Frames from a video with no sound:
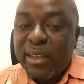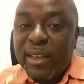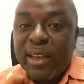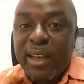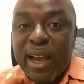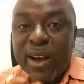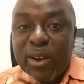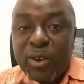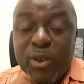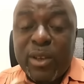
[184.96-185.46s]

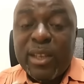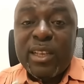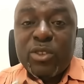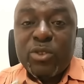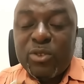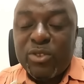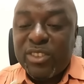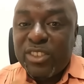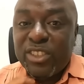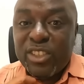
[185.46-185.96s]
According
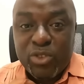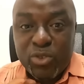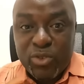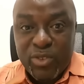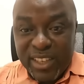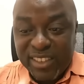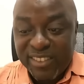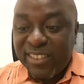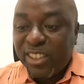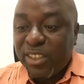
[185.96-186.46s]
to
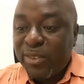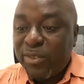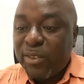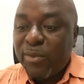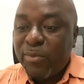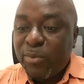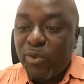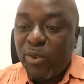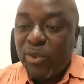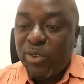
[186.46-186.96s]
circulating
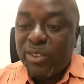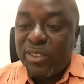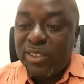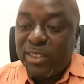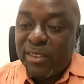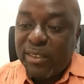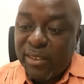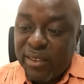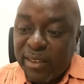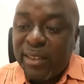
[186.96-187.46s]
reports,
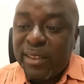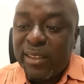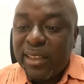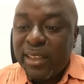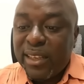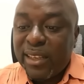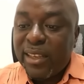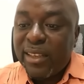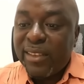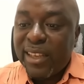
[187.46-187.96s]

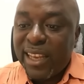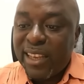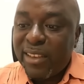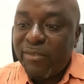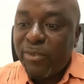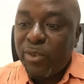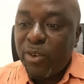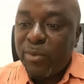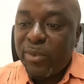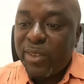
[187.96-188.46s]
the
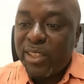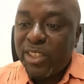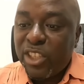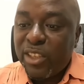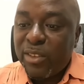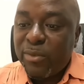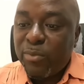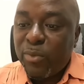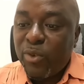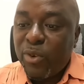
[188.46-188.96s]

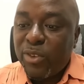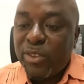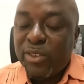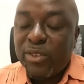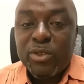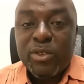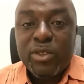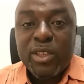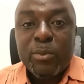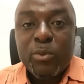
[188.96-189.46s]
information points
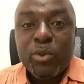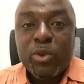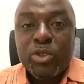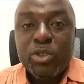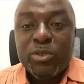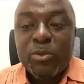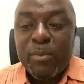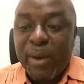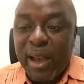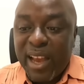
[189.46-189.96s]
to the
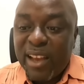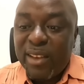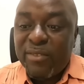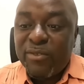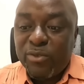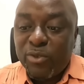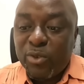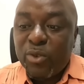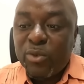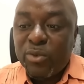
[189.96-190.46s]
most
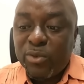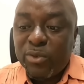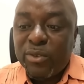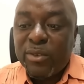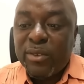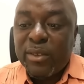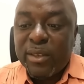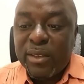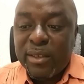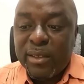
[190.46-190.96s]
powerful
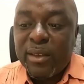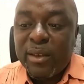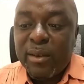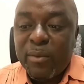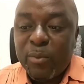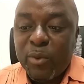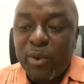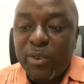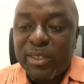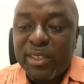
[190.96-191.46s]

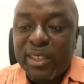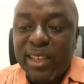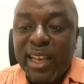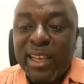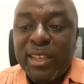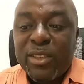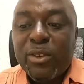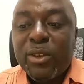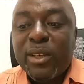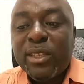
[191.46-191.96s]

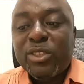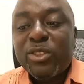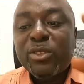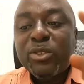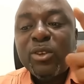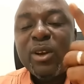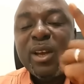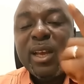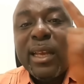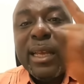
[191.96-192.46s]
multilateral
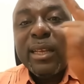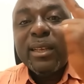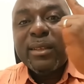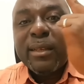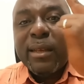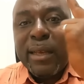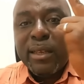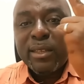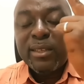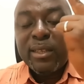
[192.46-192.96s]
strike.
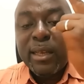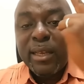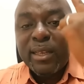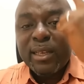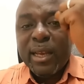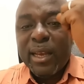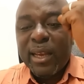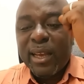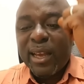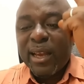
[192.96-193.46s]

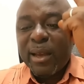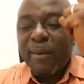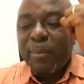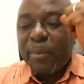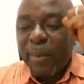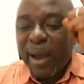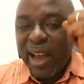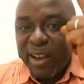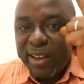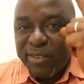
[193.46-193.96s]
A
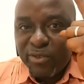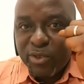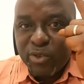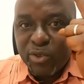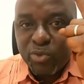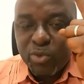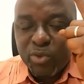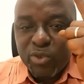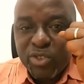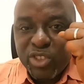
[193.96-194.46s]
powerful
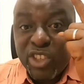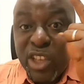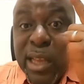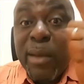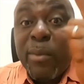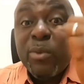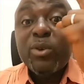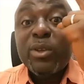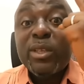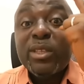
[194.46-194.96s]
Russian
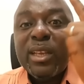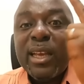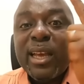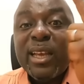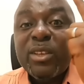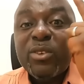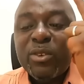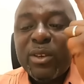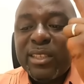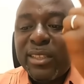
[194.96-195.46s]

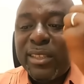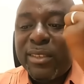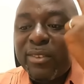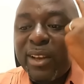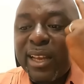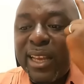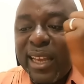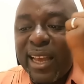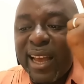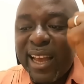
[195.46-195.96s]
multilateral
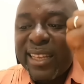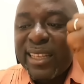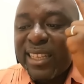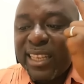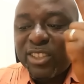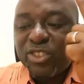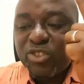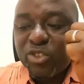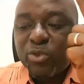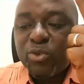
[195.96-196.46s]
strike
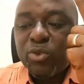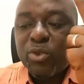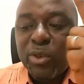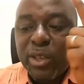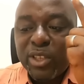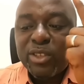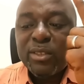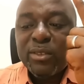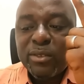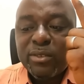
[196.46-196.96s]
against
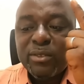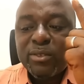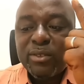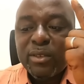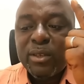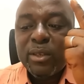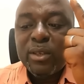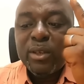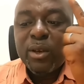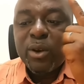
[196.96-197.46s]
Ukraine
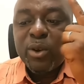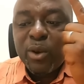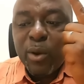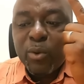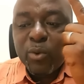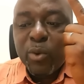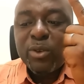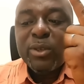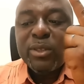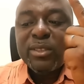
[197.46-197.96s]

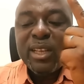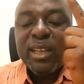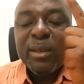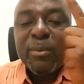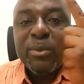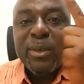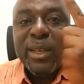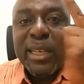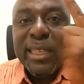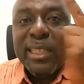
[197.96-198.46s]
will take
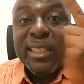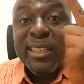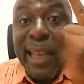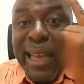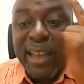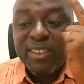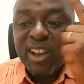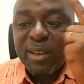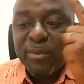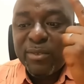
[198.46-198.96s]
place in the
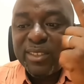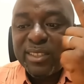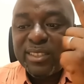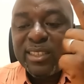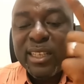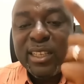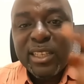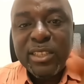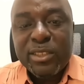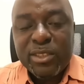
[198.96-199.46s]
coming
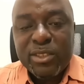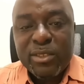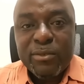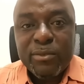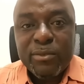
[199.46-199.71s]
days.